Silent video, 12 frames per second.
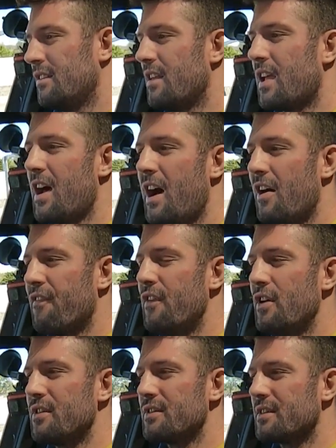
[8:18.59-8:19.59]
The car
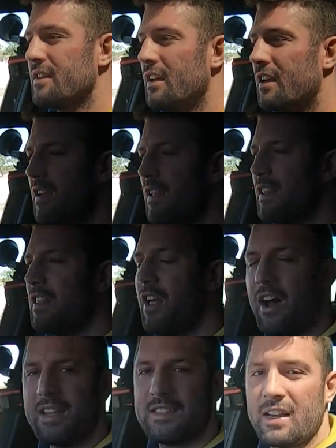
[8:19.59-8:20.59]
feels
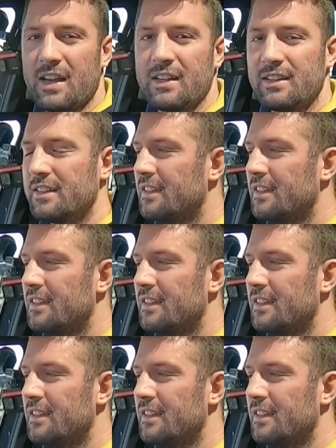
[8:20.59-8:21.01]
lighter